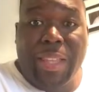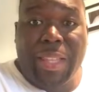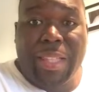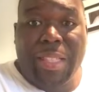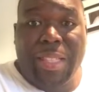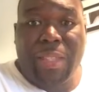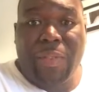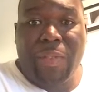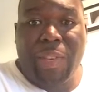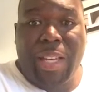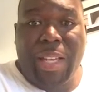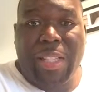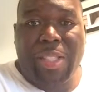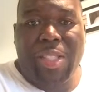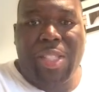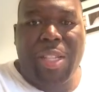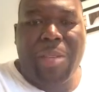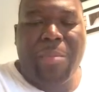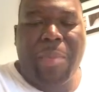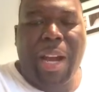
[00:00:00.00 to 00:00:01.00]
This is
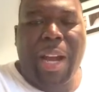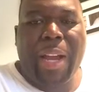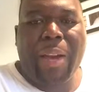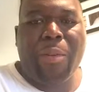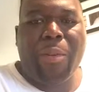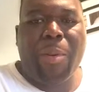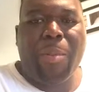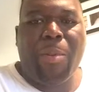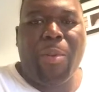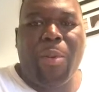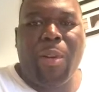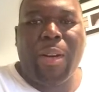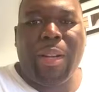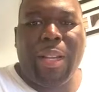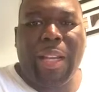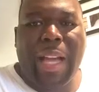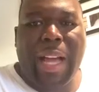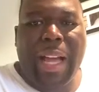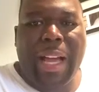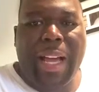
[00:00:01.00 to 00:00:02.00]
VSG Maya reporting
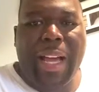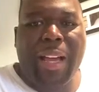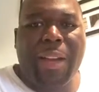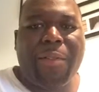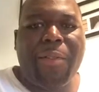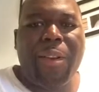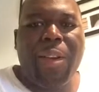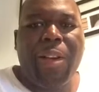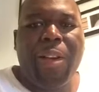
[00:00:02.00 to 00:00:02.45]
live